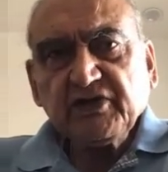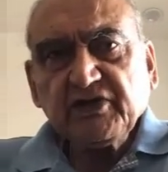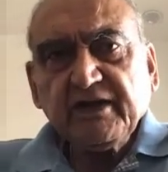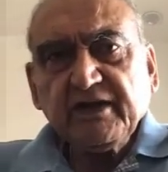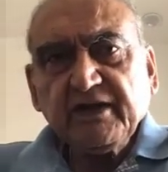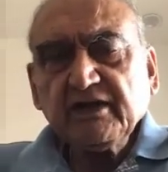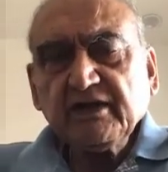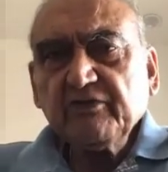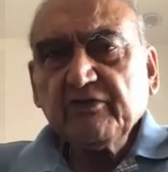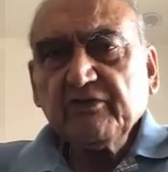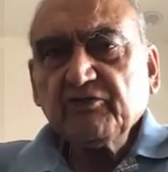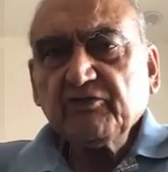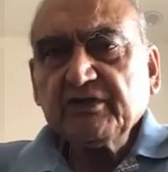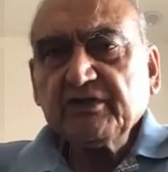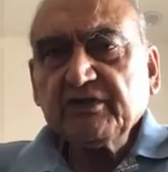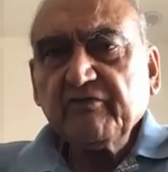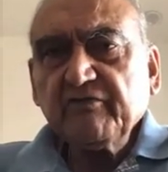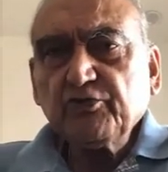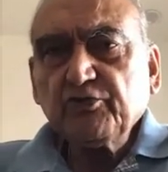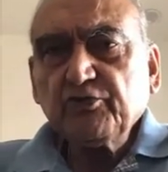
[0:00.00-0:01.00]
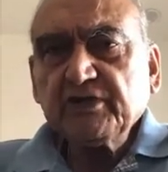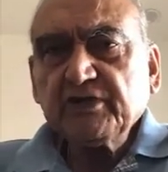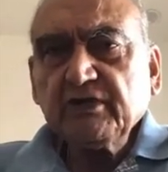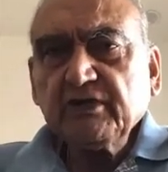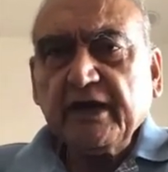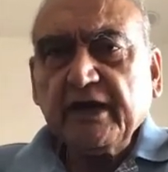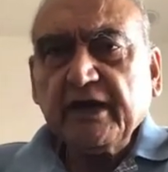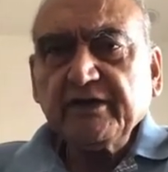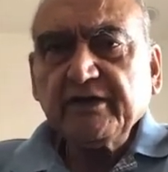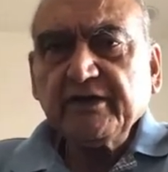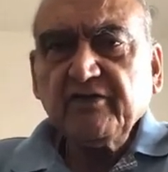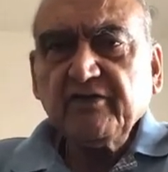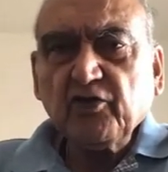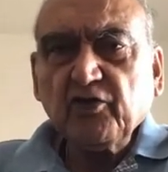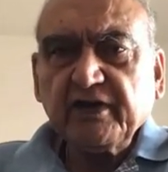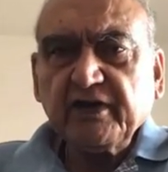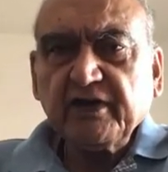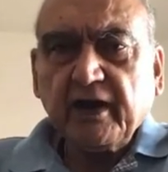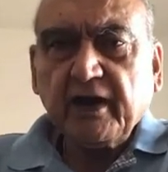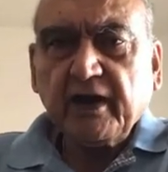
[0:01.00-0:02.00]
In China, there was a revolution in
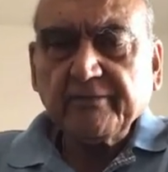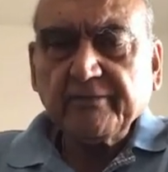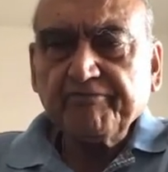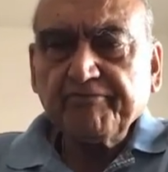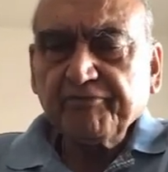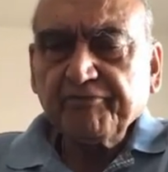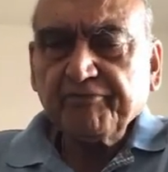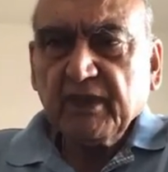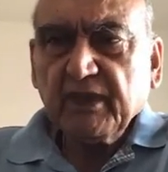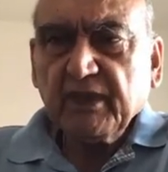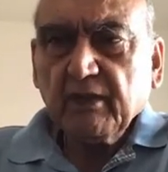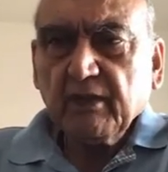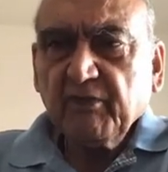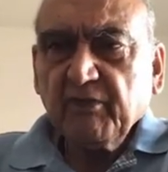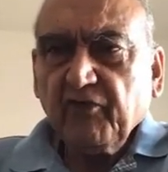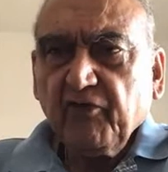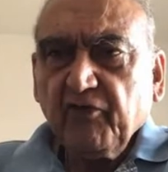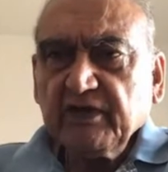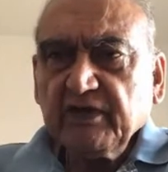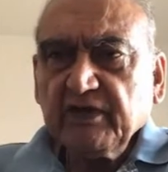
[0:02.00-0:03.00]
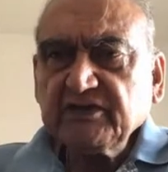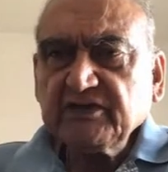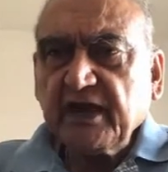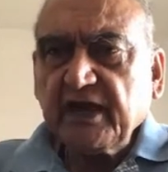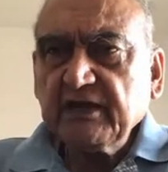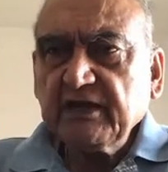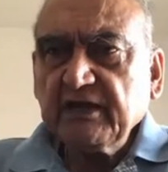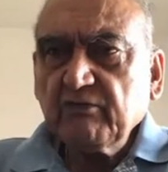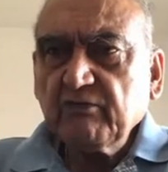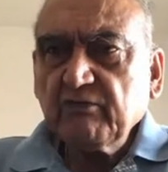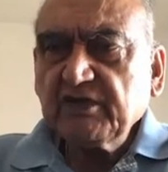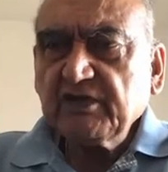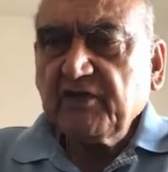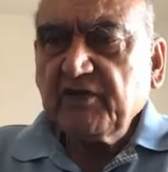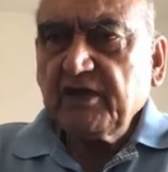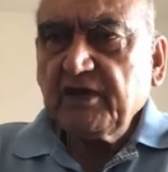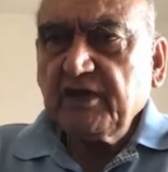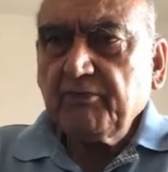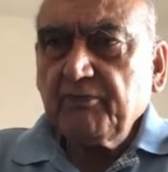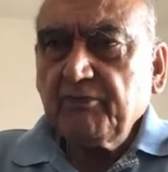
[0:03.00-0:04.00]
1949. Before that, China
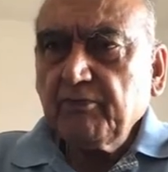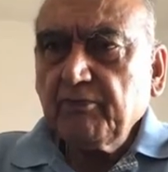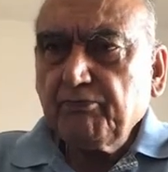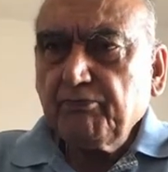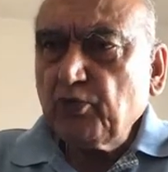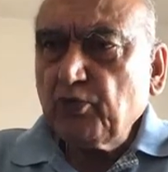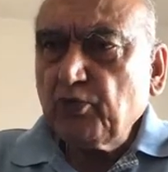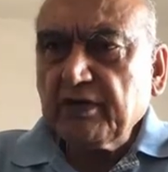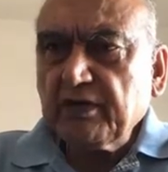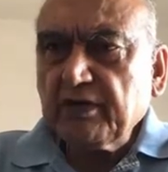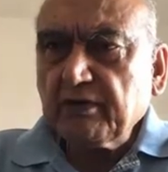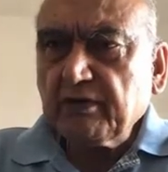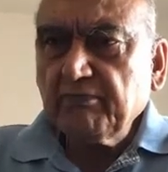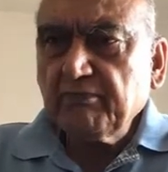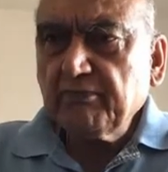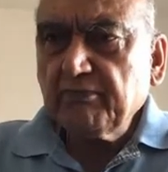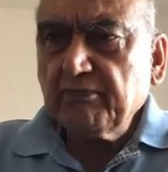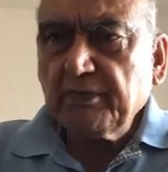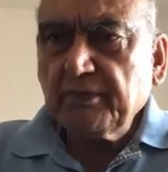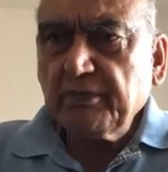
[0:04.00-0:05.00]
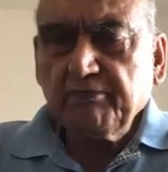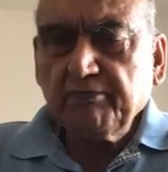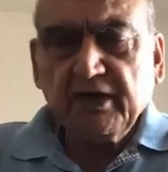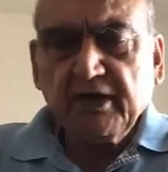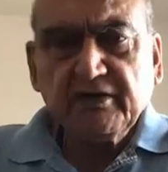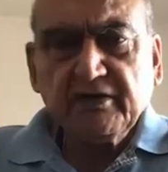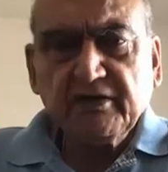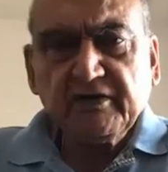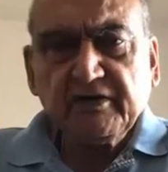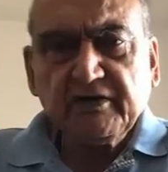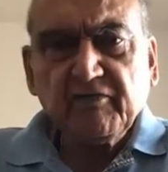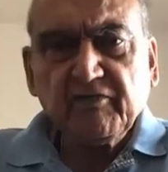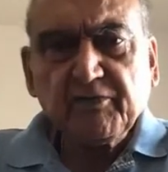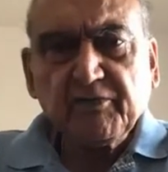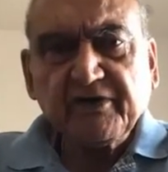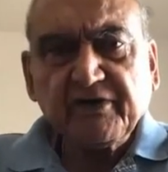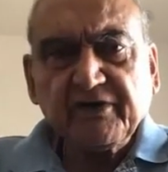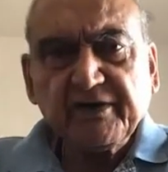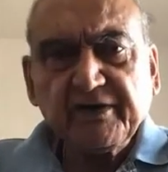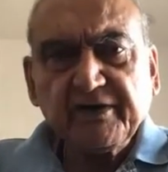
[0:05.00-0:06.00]
was a very poor,
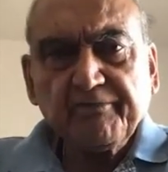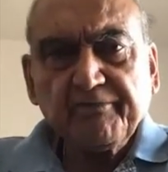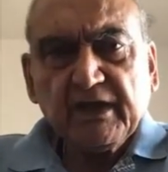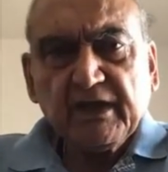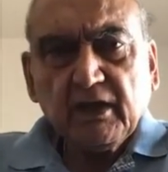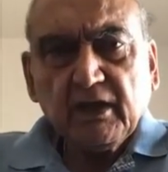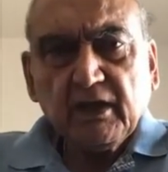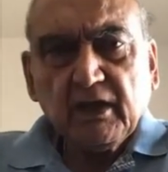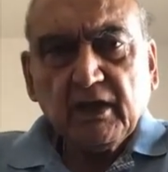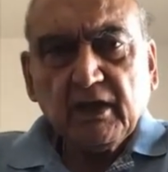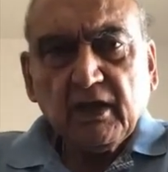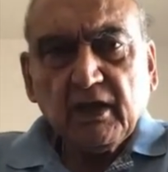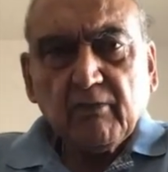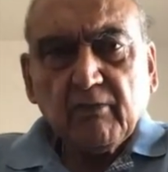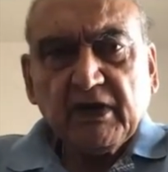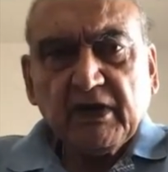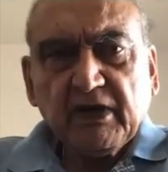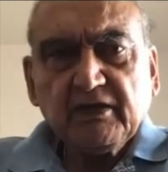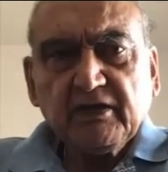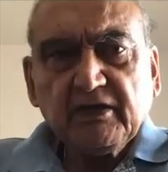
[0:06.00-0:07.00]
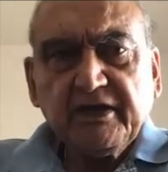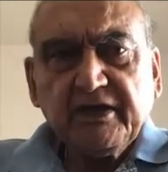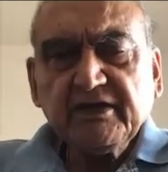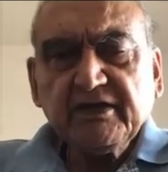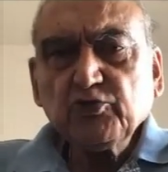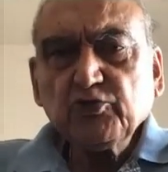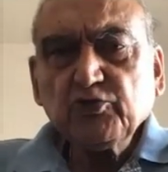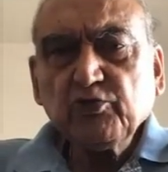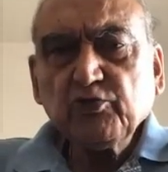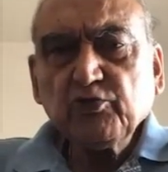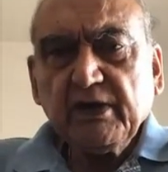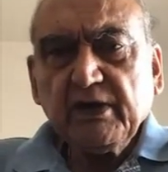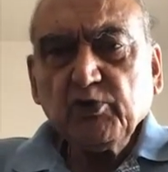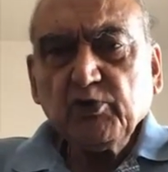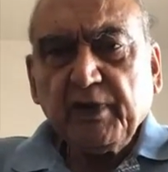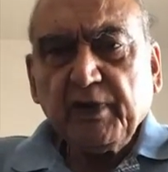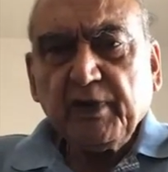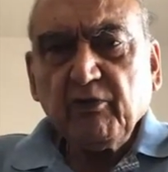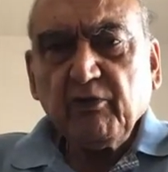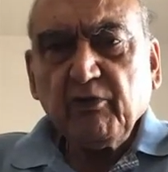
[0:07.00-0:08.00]
underdeveloped country. But the leaders
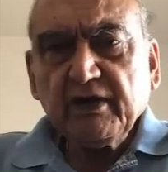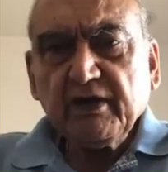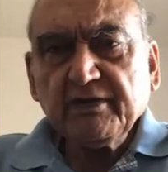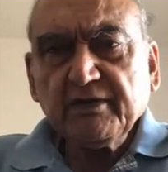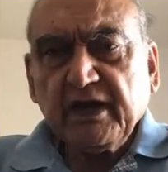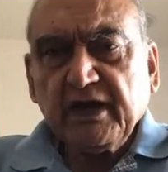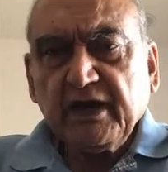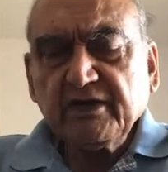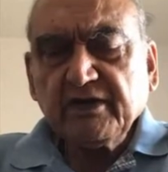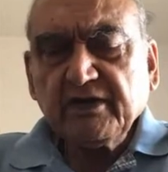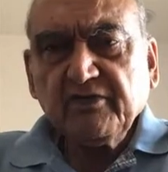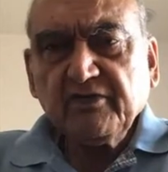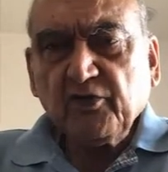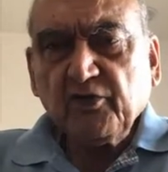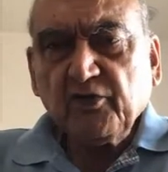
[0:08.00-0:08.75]
who came to power in